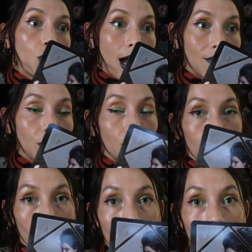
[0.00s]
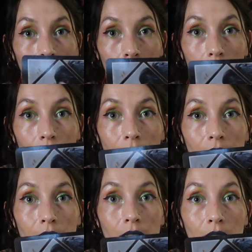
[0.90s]
have the responsibility
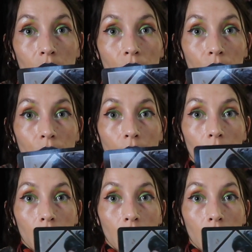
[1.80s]
to